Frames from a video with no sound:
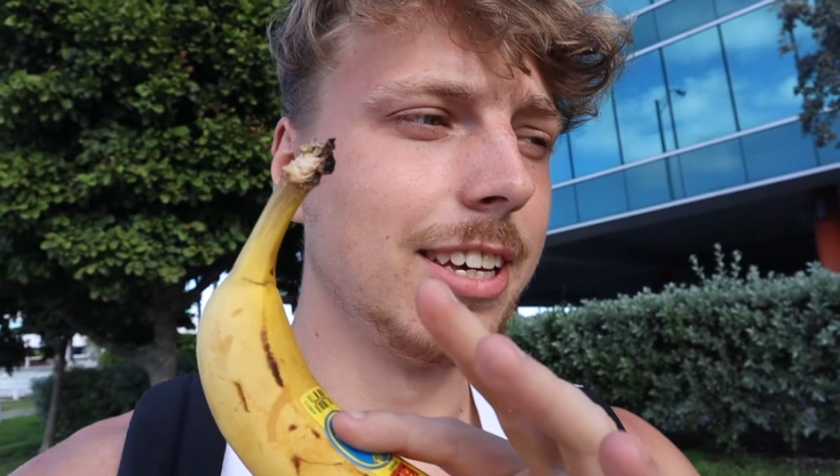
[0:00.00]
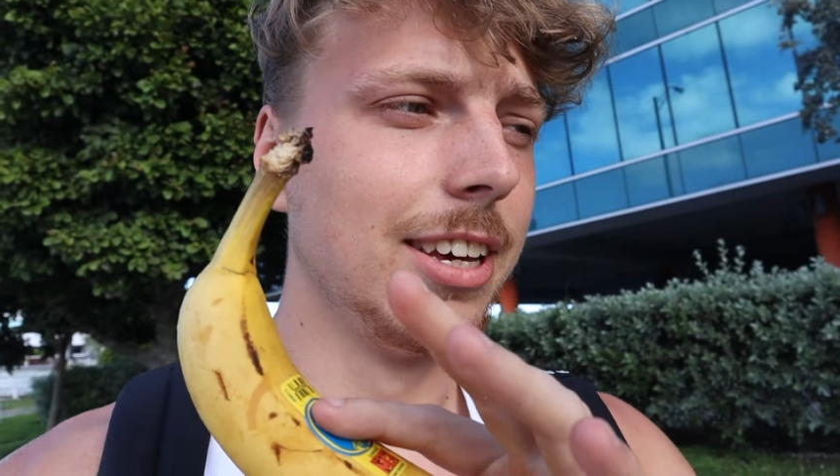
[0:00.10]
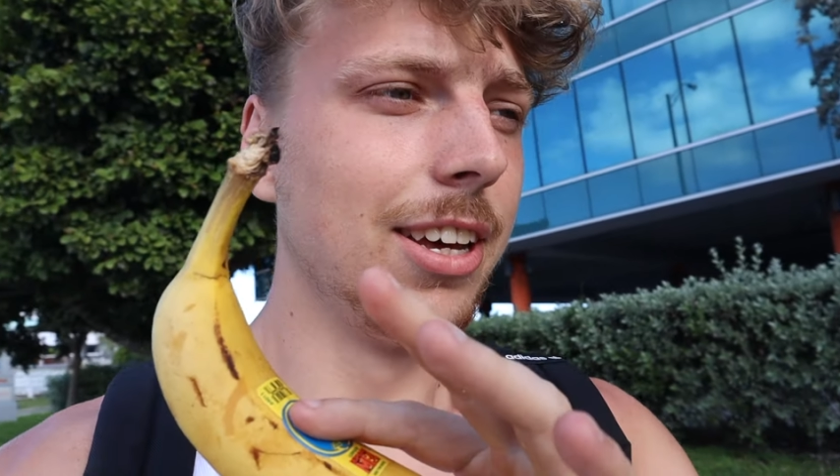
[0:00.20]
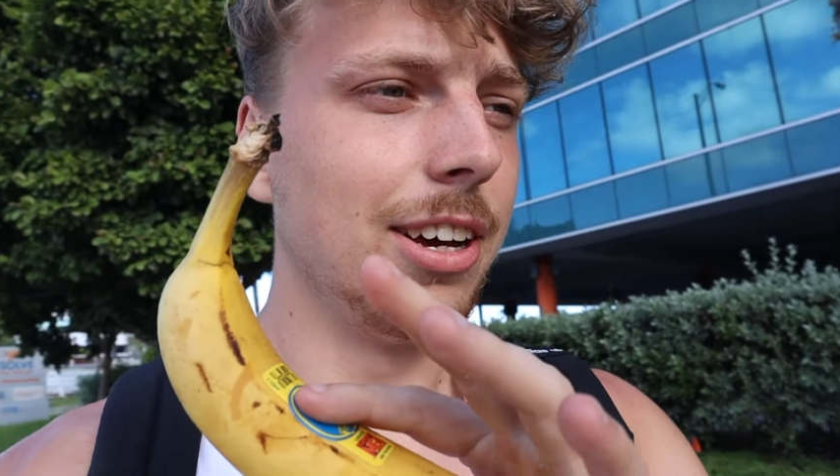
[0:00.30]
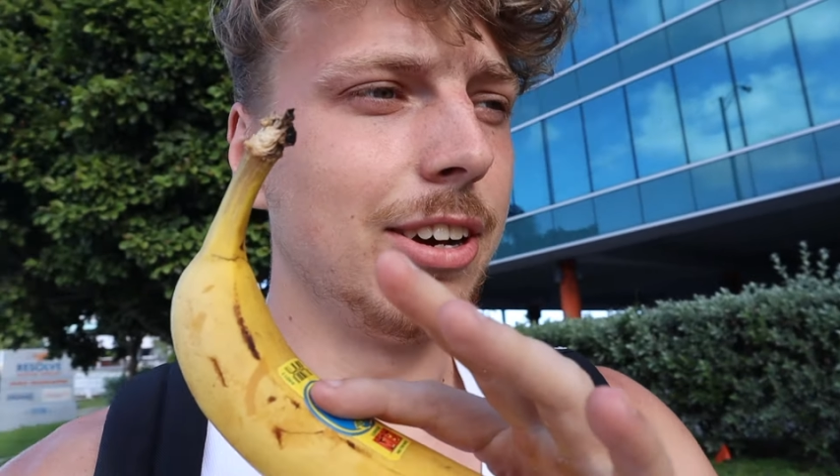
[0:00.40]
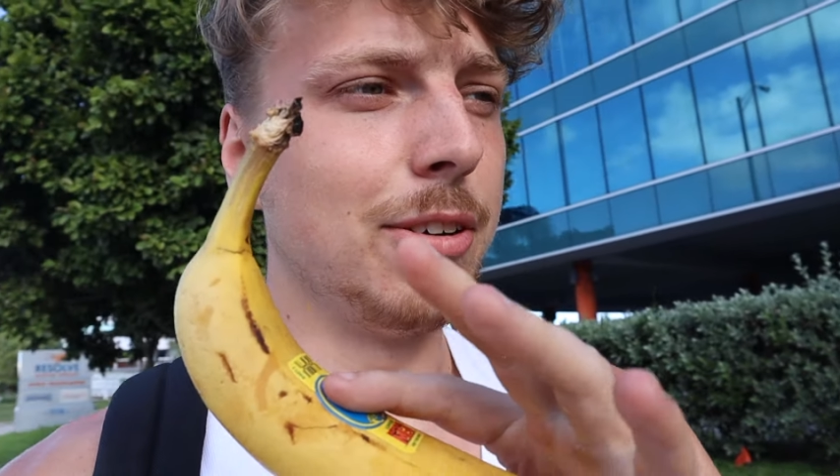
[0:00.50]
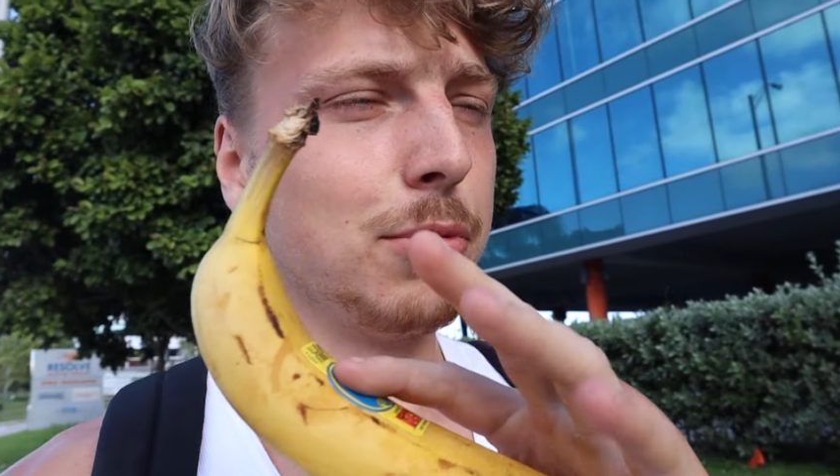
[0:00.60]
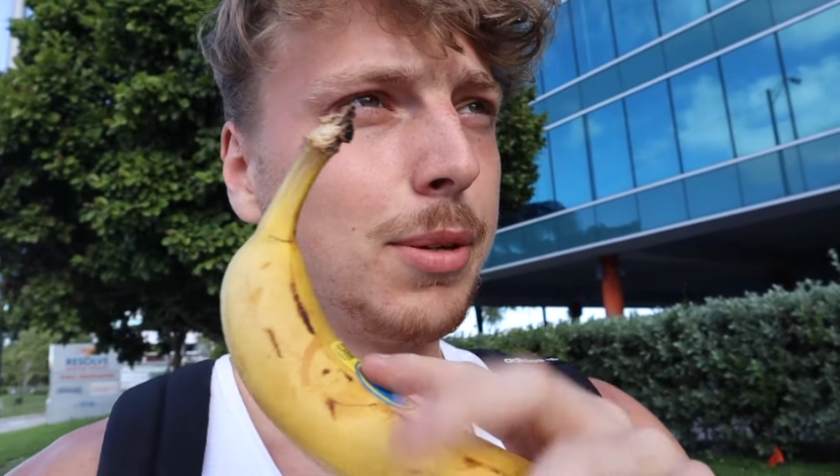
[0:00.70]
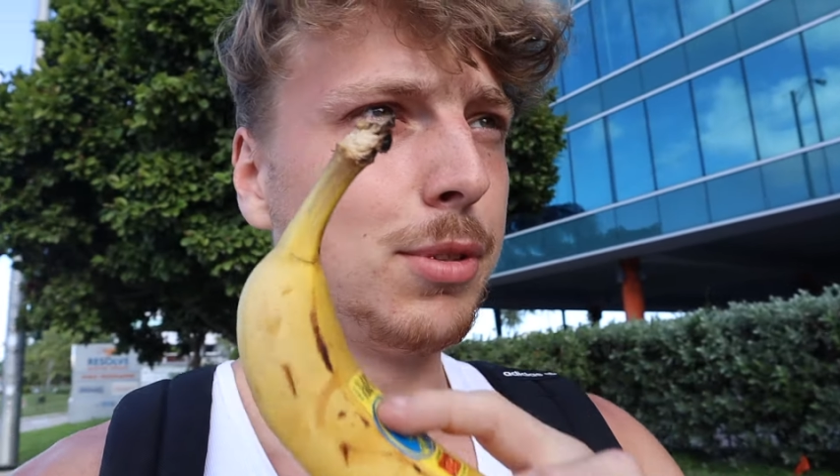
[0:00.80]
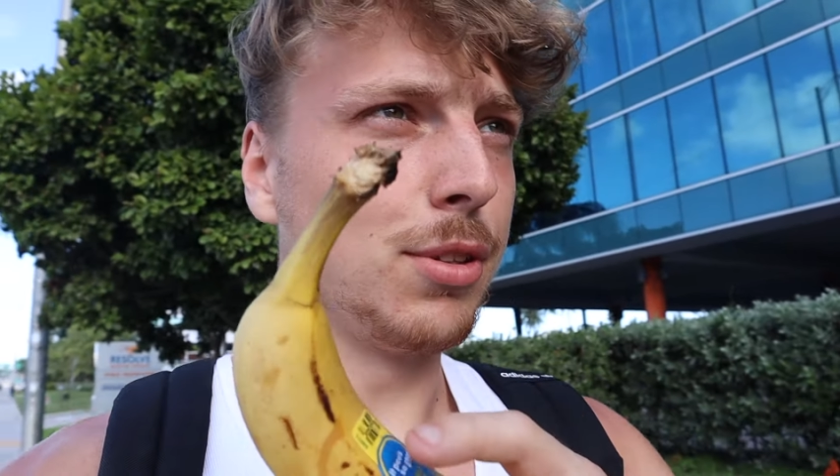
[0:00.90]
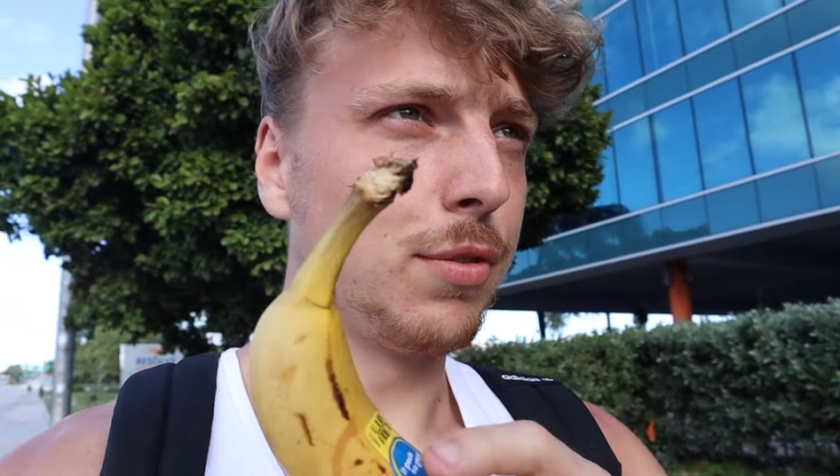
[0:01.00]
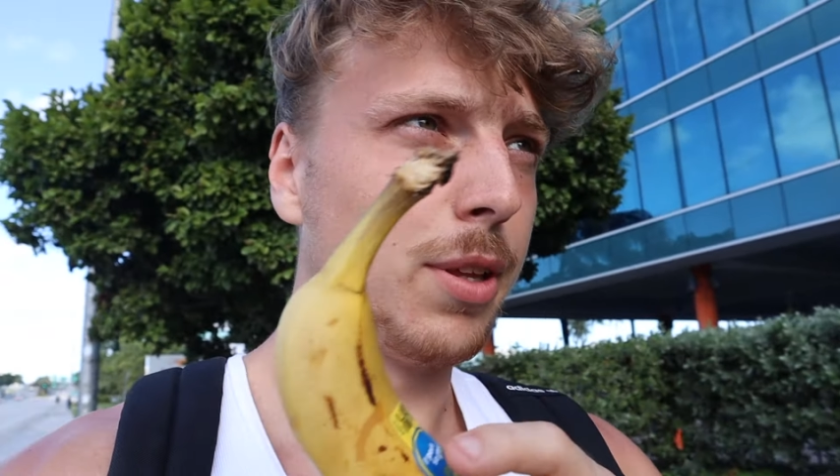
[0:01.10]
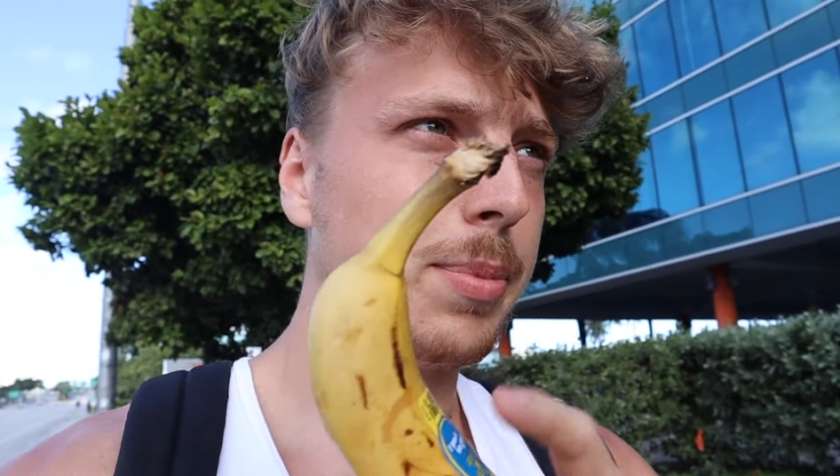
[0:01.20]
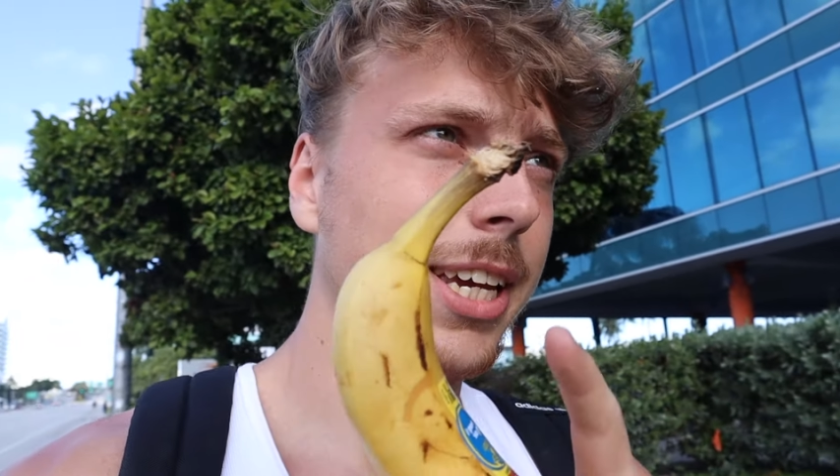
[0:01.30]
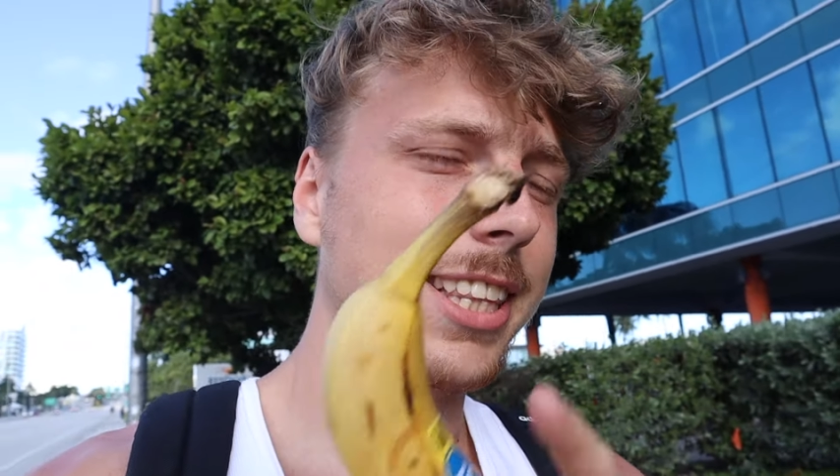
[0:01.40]
where I'm doing the
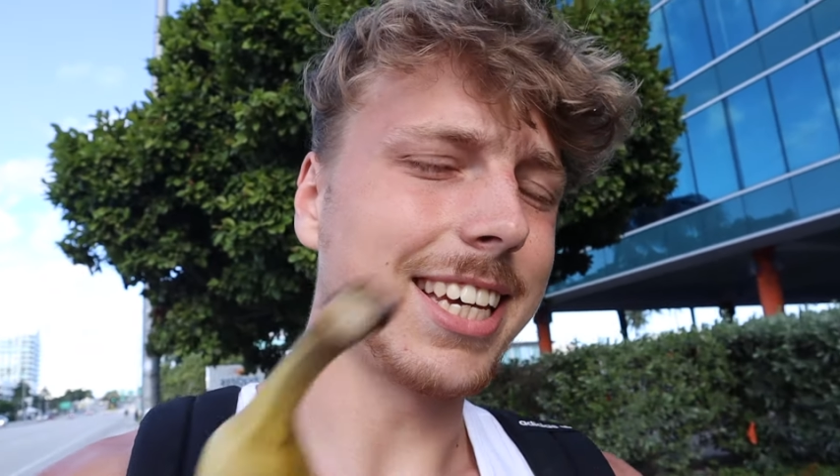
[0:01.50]
flipping and the